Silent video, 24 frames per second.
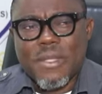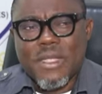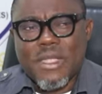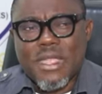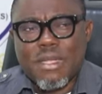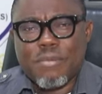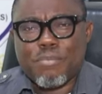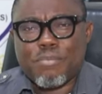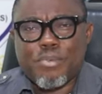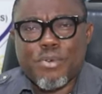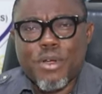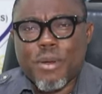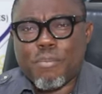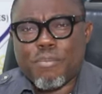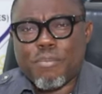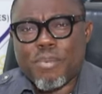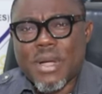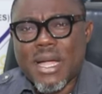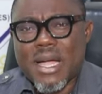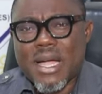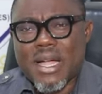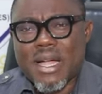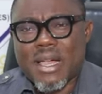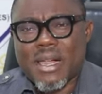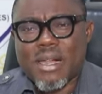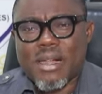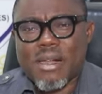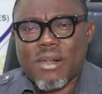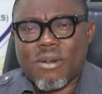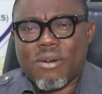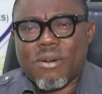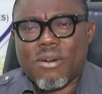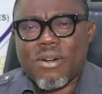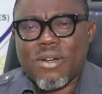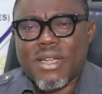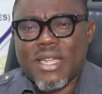improper
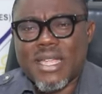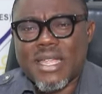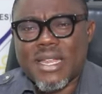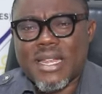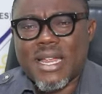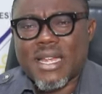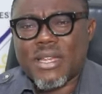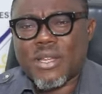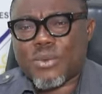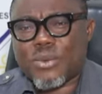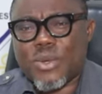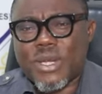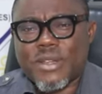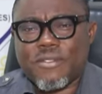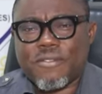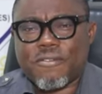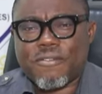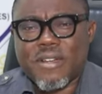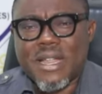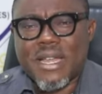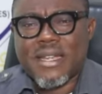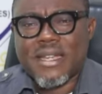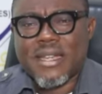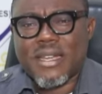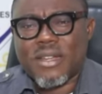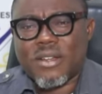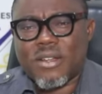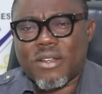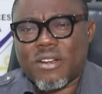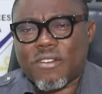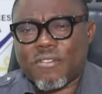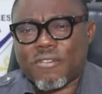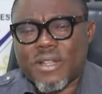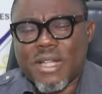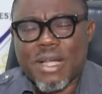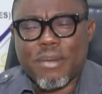or inadequate funding
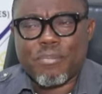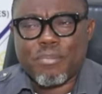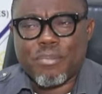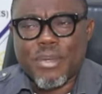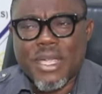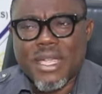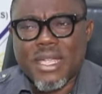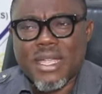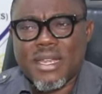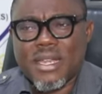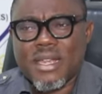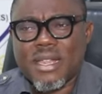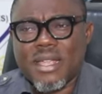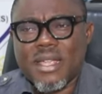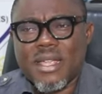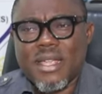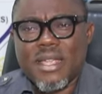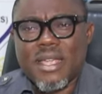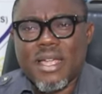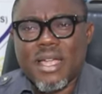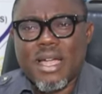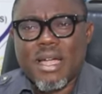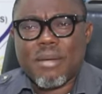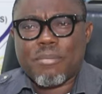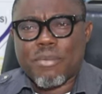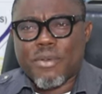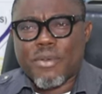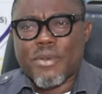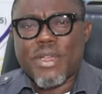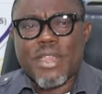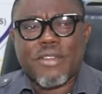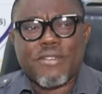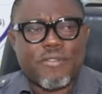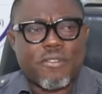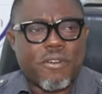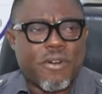of campaign
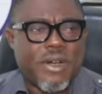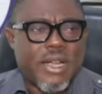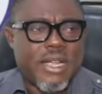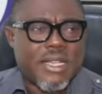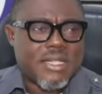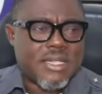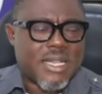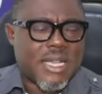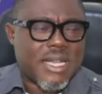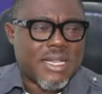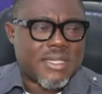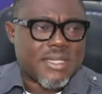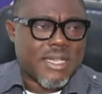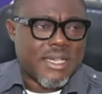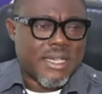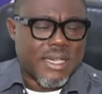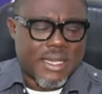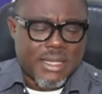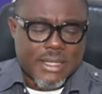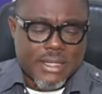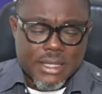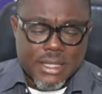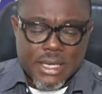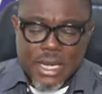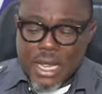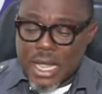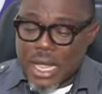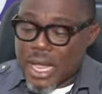create for us as a nation.